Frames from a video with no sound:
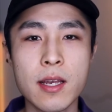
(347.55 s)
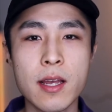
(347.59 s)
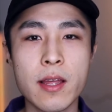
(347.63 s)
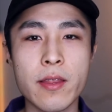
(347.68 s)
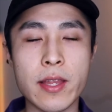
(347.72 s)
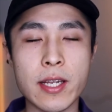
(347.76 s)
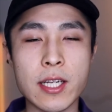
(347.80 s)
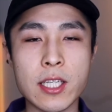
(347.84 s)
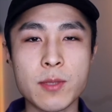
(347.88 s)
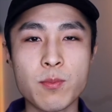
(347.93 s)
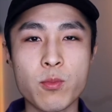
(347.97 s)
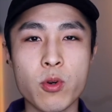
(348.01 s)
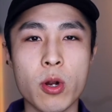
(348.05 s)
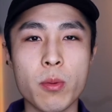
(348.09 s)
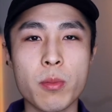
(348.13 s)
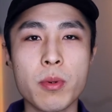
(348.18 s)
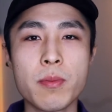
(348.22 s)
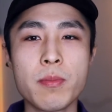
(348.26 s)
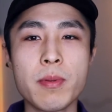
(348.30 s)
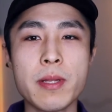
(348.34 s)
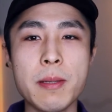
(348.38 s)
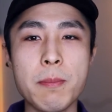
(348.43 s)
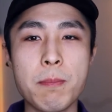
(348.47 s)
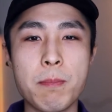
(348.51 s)
then it's
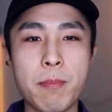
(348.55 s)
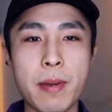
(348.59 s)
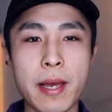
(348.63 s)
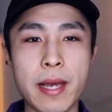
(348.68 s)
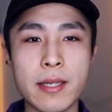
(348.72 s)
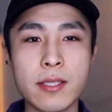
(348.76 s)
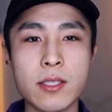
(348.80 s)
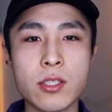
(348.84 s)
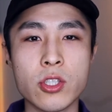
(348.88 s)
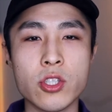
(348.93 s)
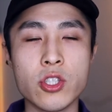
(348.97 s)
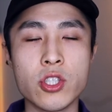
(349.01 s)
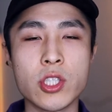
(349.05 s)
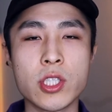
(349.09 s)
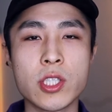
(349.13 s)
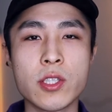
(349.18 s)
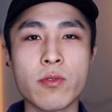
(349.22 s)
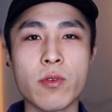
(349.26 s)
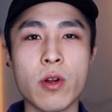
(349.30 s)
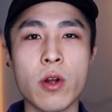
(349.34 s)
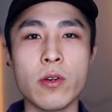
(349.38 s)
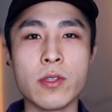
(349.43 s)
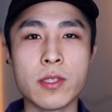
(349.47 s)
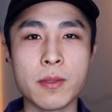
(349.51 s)
probably best you just
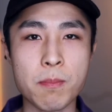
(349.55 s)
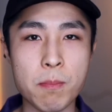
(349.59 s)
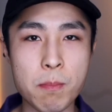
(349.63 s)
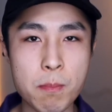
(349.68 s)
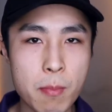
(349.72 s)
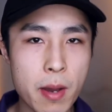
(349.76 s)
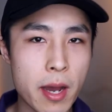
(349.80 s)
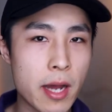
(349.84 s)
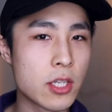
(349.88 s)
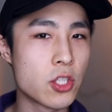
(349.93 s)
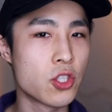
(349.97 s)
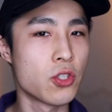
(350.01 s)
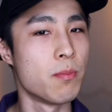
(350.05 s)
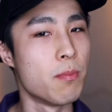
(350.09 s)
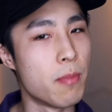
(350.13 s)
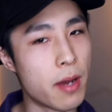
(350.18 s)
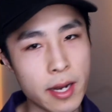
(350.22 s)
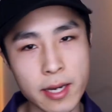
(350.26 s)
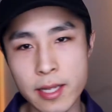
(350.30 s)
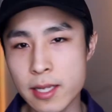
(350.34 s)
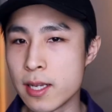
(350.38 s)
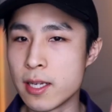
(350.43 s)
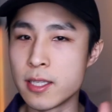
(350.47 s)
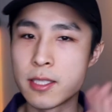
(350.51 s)
throw as much
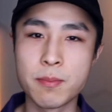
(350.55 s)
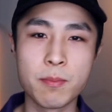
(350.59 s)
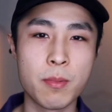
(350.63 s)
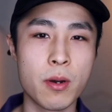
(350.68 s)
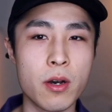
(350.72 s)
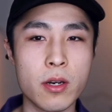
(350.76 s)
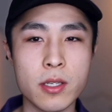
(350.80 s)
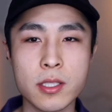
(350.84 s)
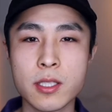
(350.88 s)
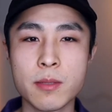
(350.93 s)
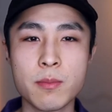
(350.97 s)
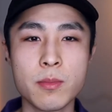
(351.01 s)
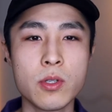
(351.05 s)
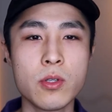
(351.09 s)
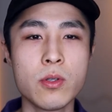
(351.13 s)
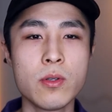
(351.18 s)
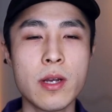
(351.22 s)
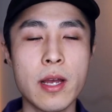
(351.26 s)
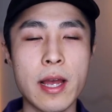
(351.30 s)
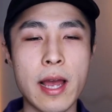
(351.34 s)
money as possible